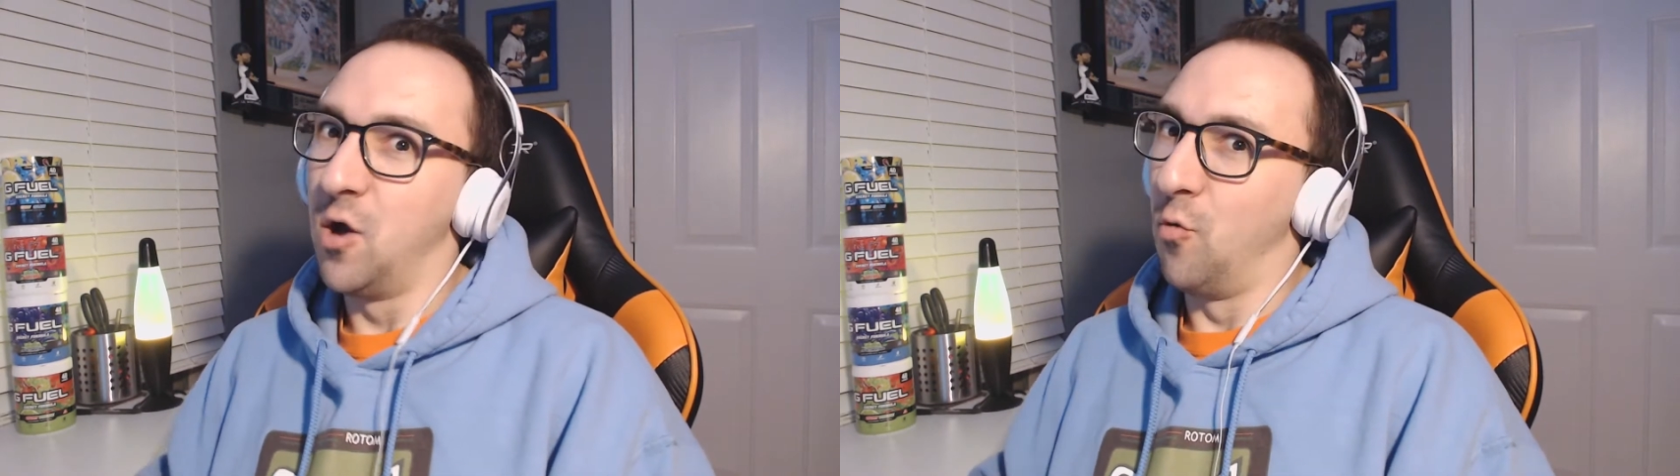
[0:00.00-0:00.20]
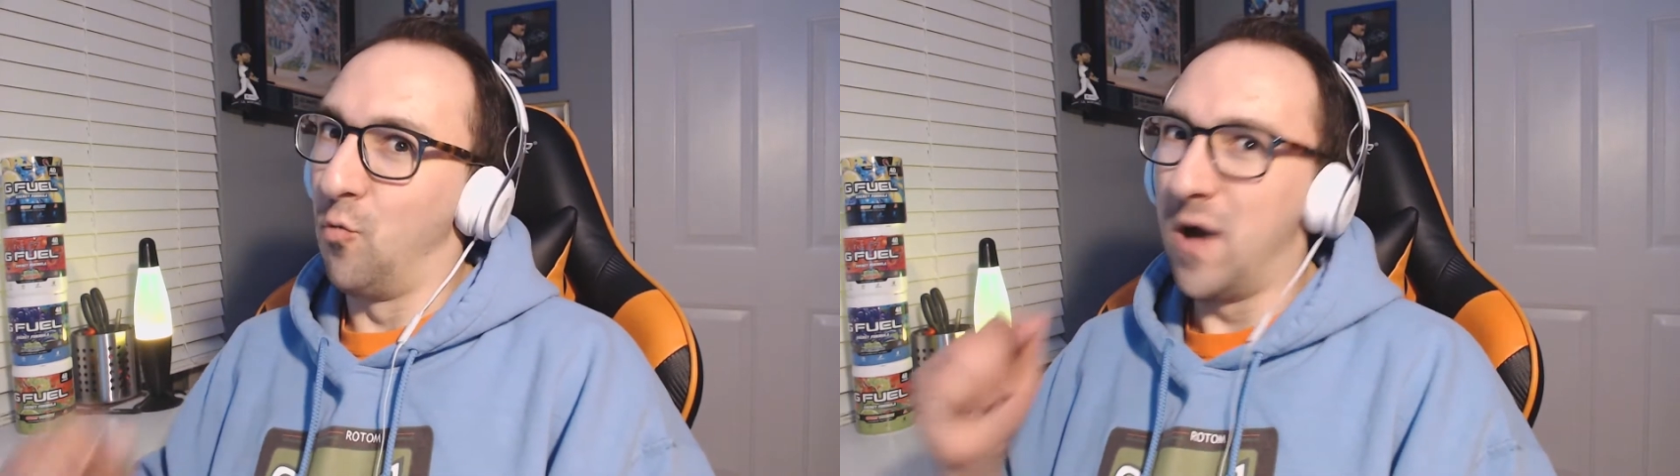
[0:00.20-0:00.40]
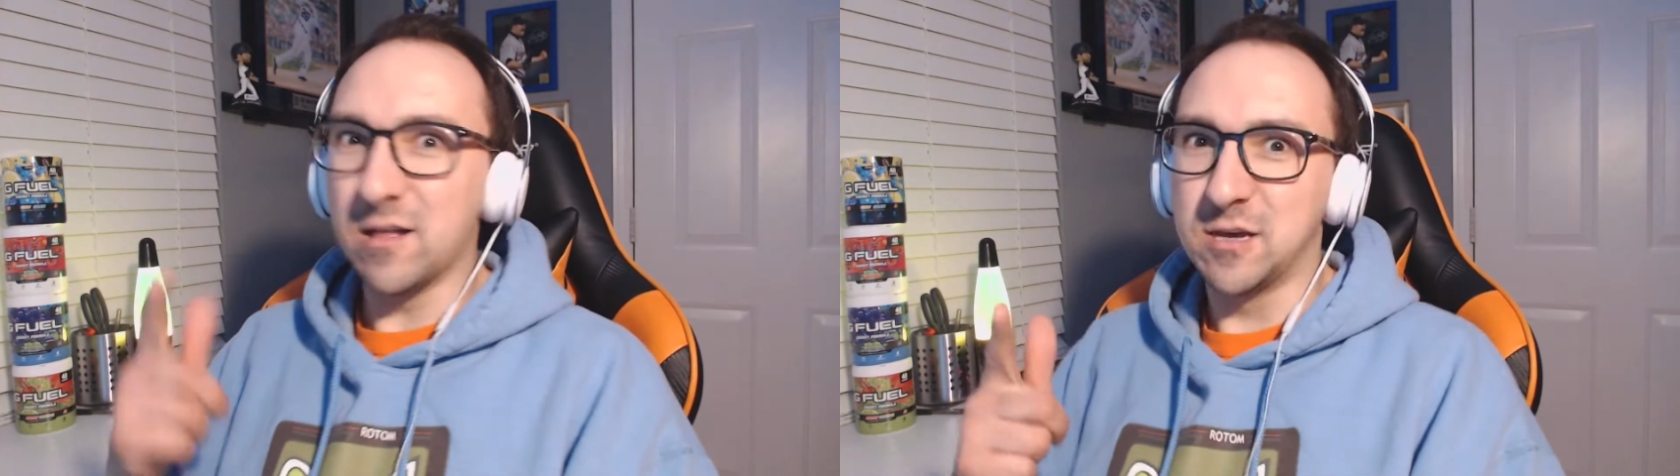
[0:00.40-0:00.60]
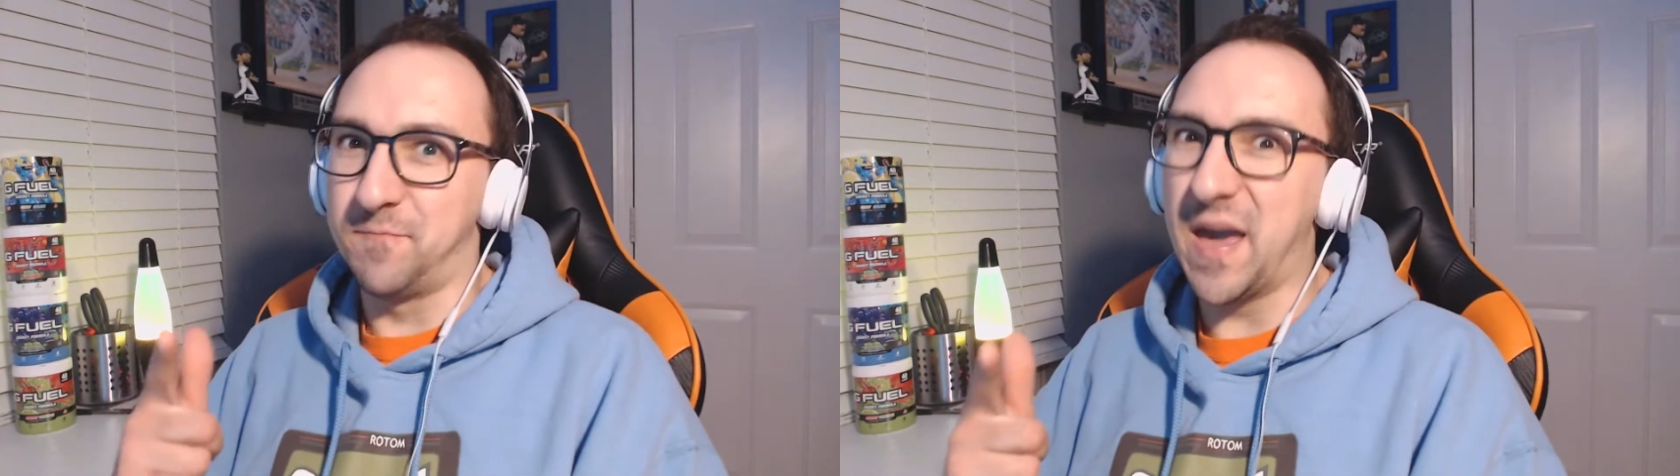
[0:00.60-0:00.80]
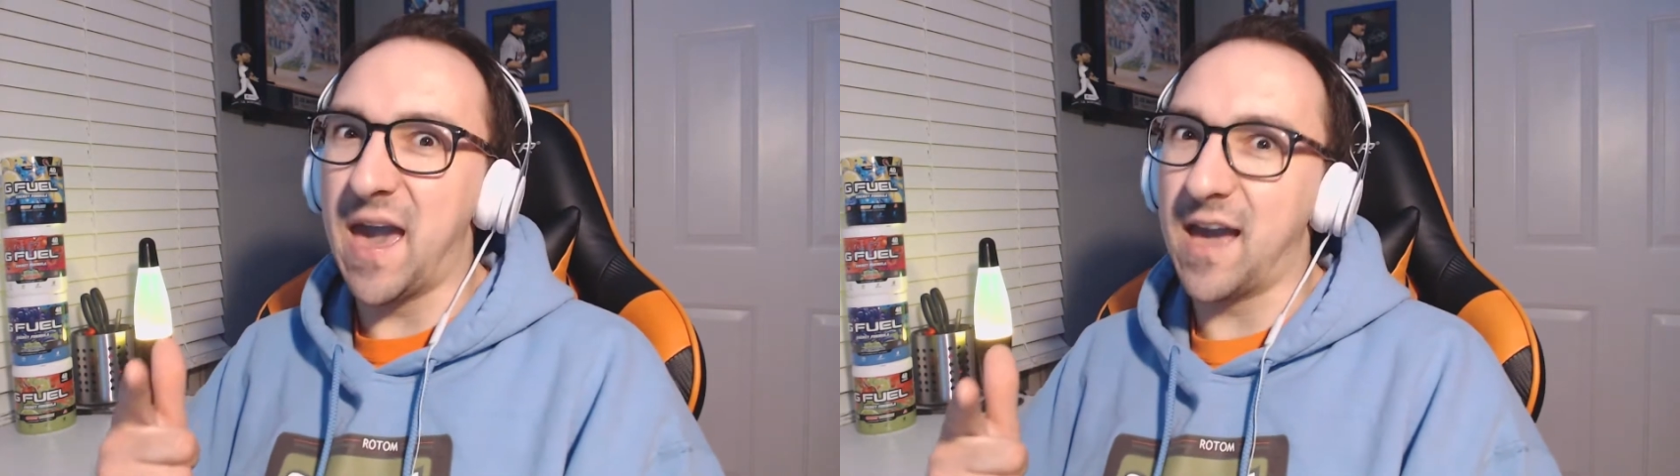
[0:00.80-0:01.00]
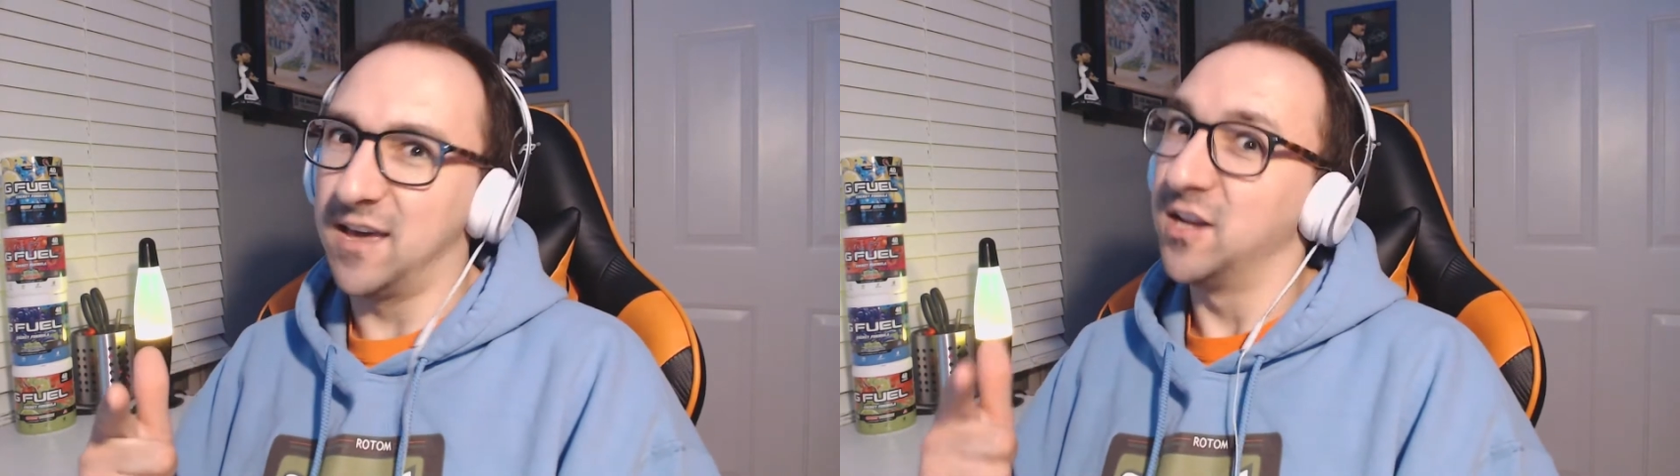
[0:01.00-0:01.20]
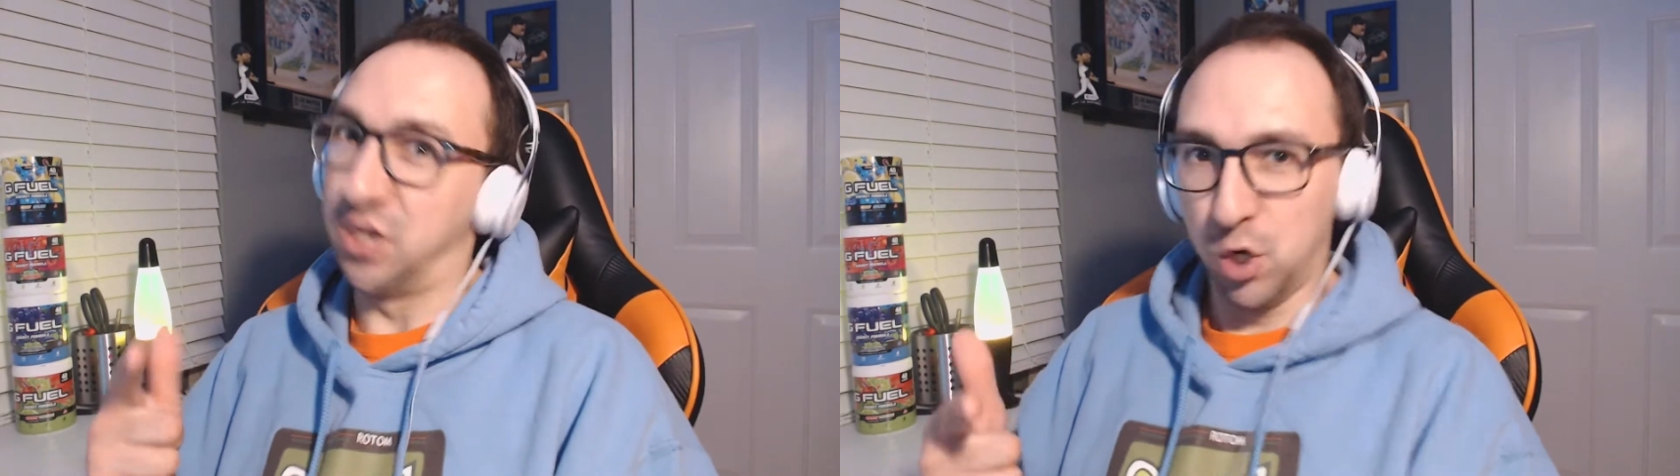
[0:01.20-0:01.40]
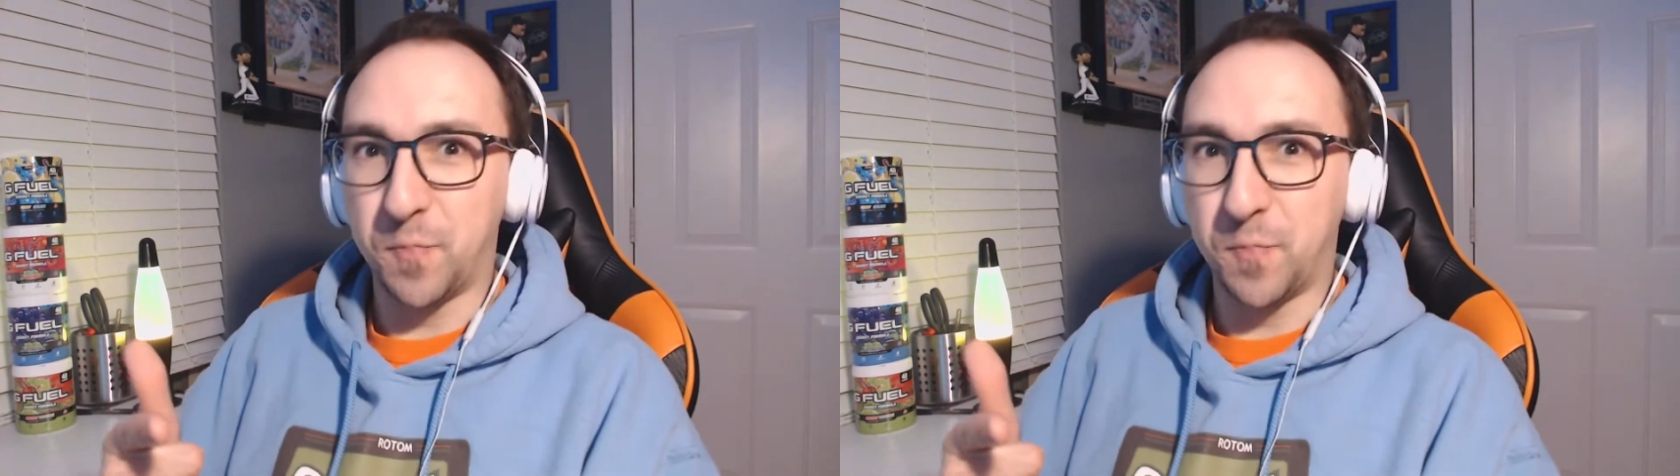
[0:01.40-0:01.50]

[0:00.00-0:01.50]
Welcome back to